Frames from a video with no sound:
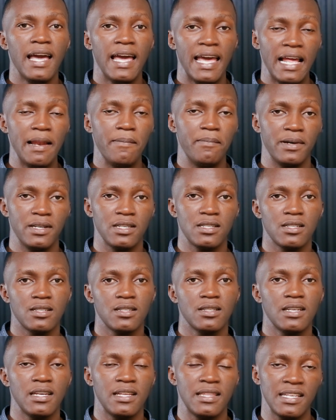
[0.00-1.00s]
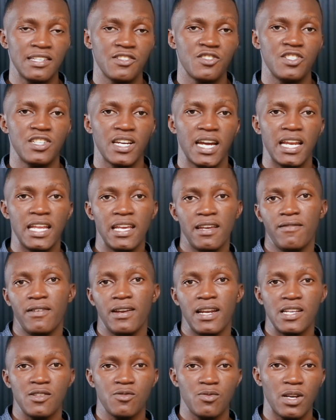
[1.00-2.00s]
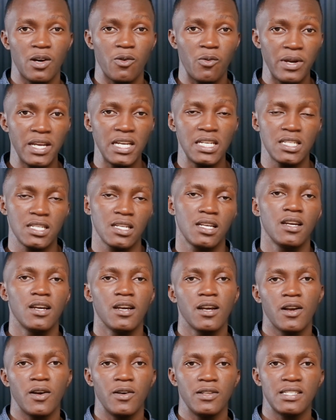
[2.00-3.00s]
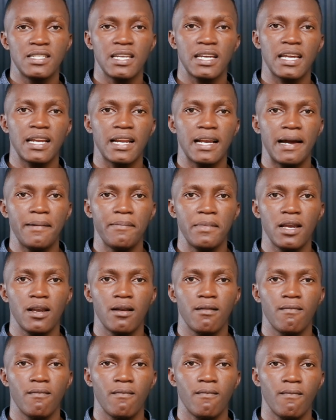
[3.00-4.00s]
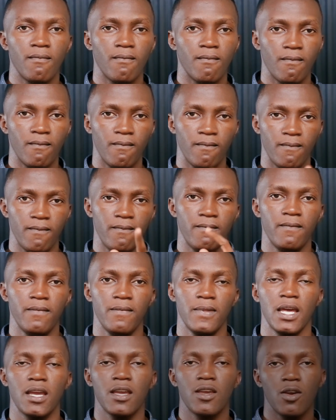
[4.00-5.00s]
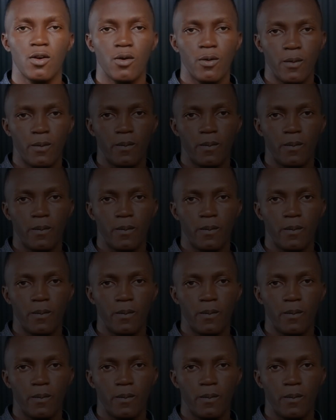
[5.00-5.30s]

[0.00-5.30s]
help us in this journey even as we await God's second coming. Thank you.